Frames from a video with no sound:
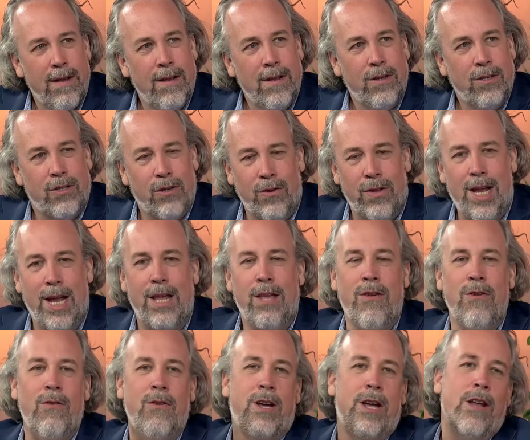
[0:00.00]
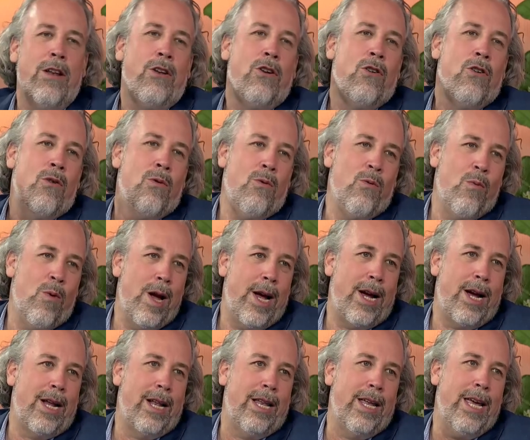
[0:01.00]
so that you can
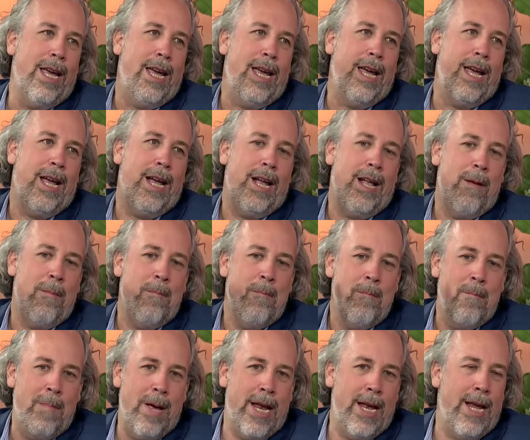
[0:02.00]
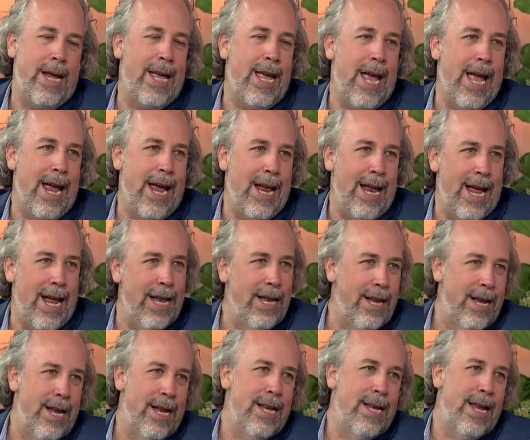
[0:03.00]
quickly mitigate
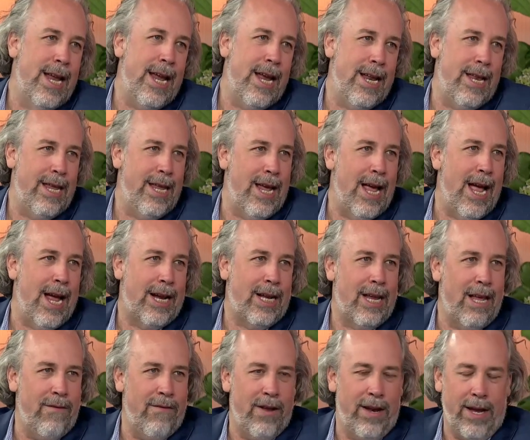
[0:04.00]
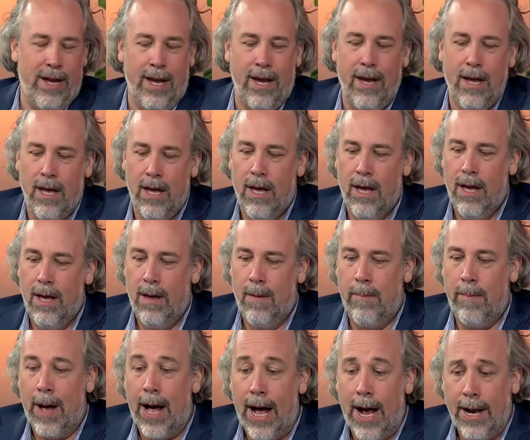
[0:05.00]
and contain the activity.
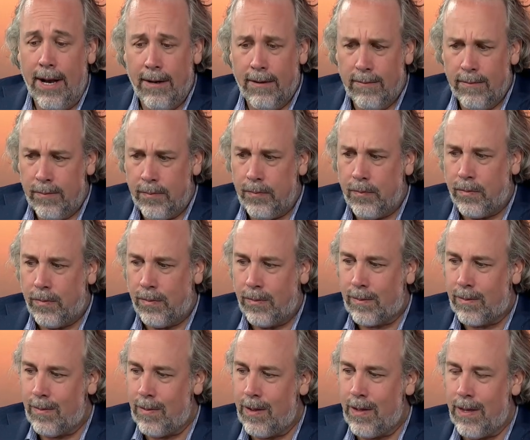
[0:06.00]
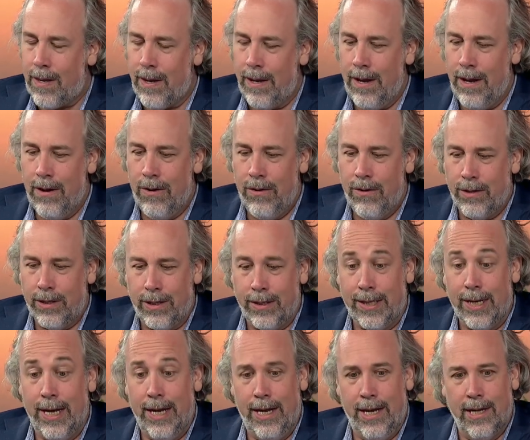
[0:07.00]
But, you know, there's a
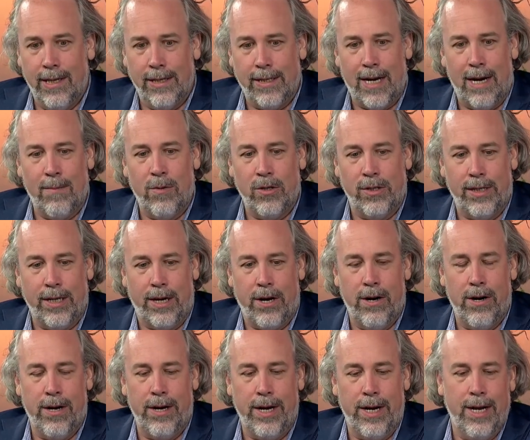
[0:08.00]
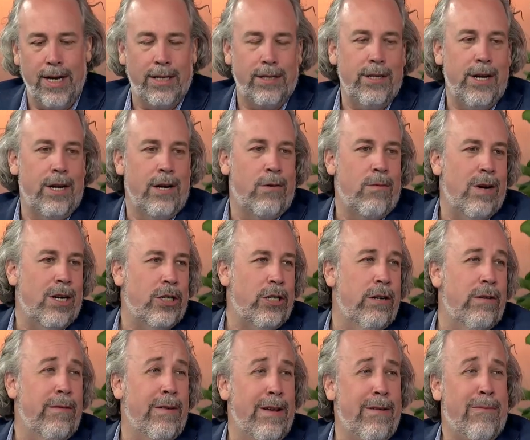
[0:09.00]
saying in cybersecurity it's not a
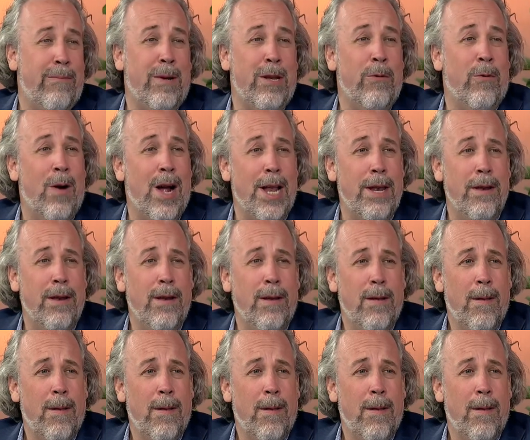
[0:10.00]
question of if, but when.